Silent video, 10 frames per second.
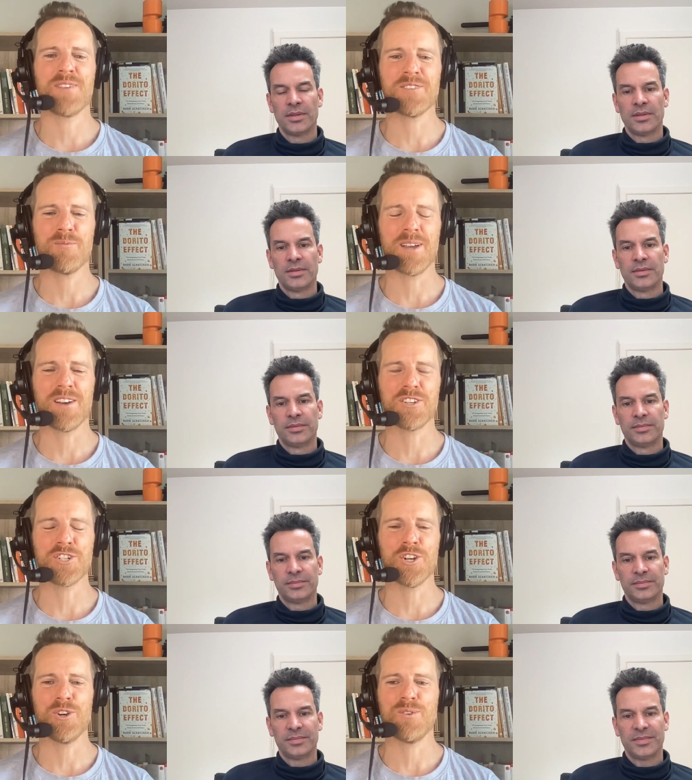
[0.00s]
Speaker 1: Thanks for being on the
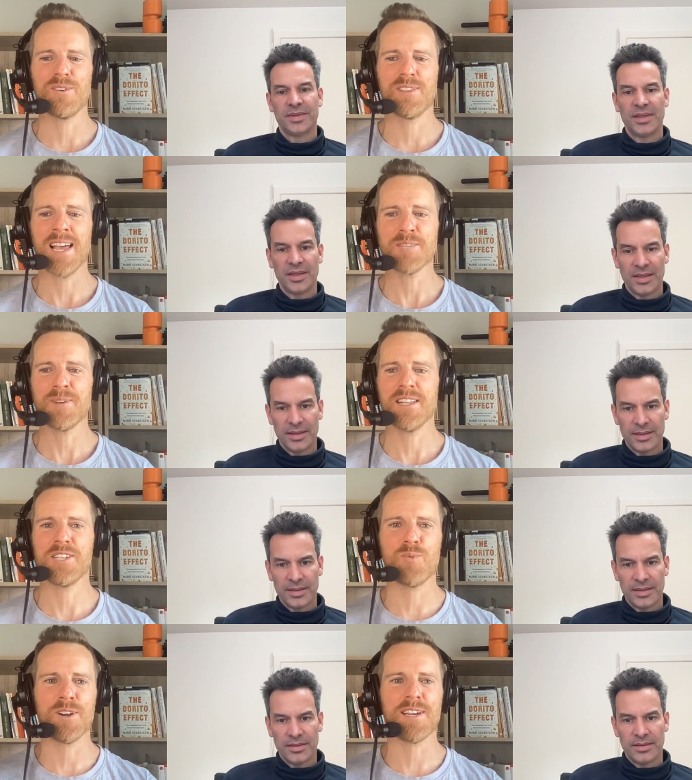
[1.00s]
show. Last but not
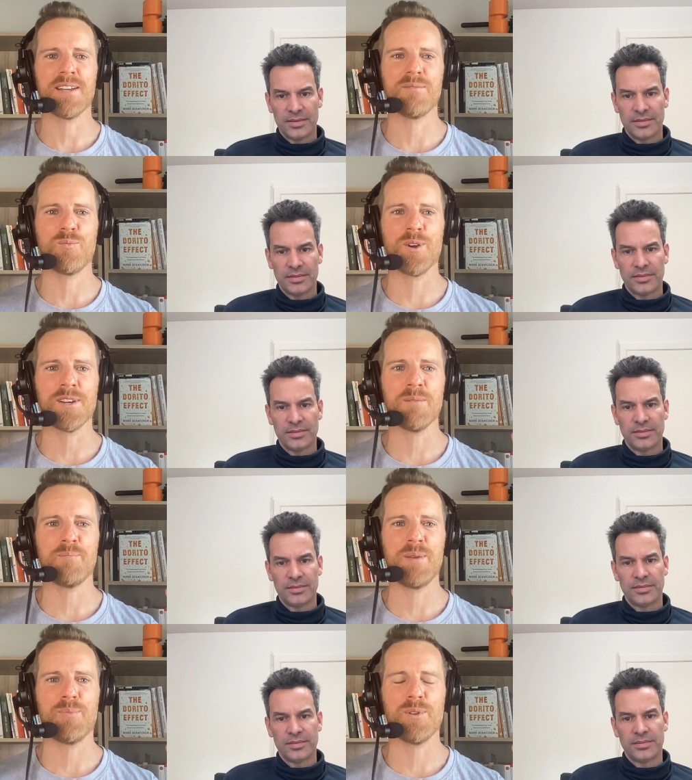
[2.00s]
least, where can where can
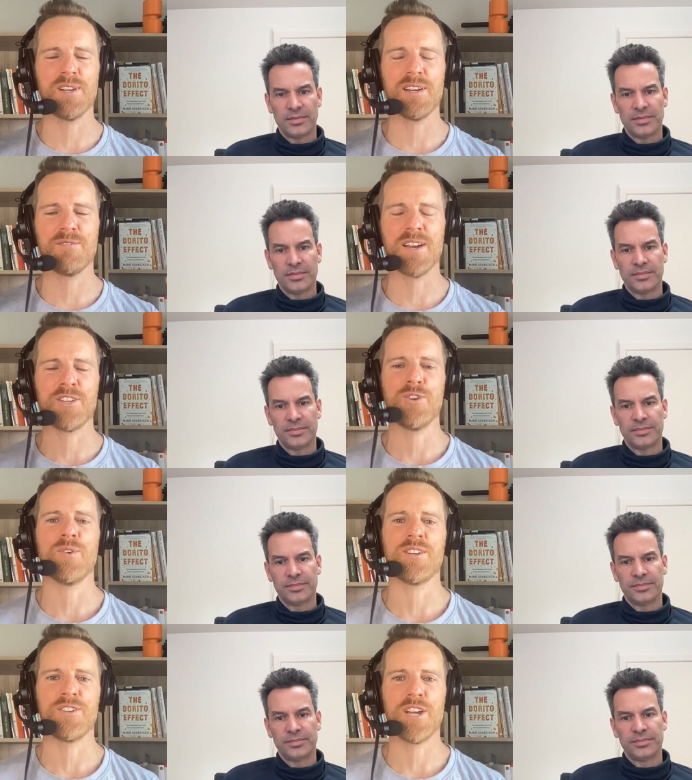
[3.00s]
people uh, find you
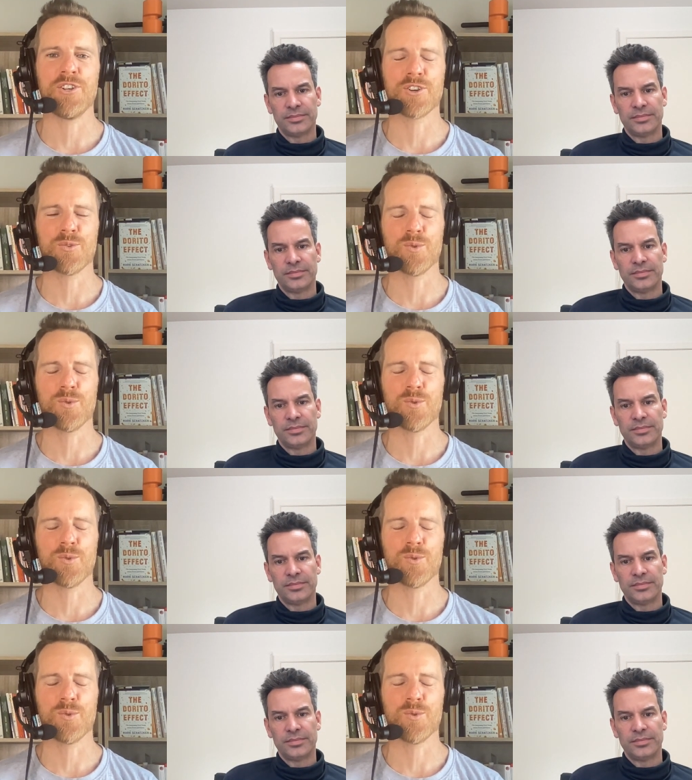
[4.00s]
and, and your good